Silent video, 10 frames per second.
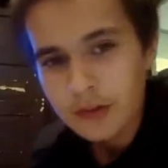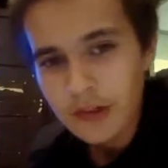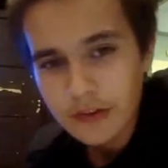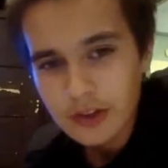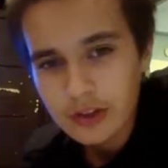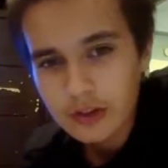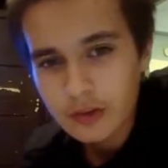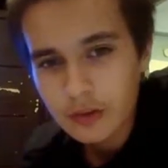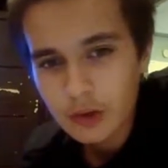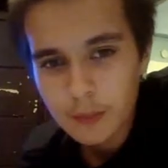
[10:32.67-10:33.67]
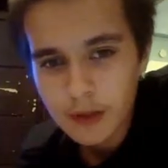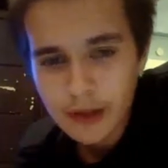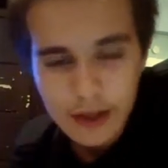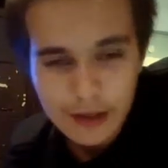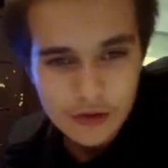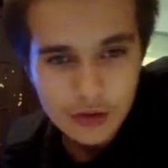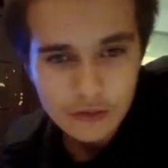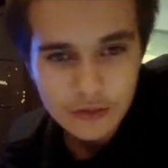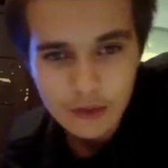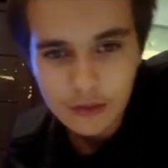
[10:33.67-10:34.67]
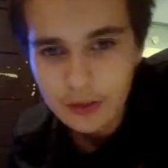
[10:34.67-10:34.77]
Destiny 2 only being 870